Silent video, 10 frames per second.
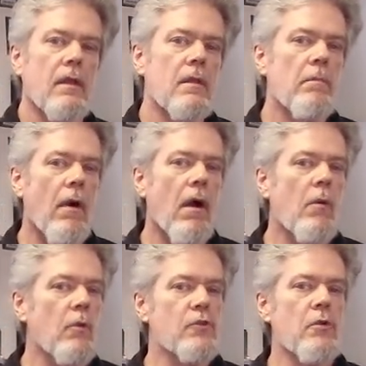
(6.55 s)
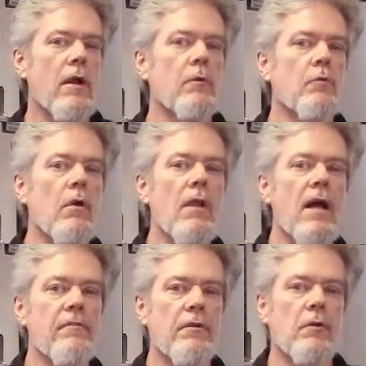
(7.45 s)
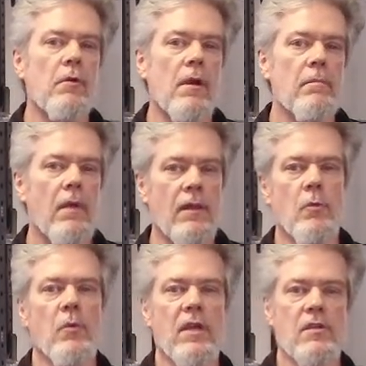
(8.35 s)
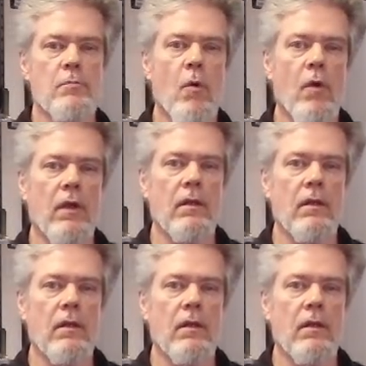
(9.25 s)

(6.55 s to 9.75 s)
The bar will try to roll out of your grip at the weakest point,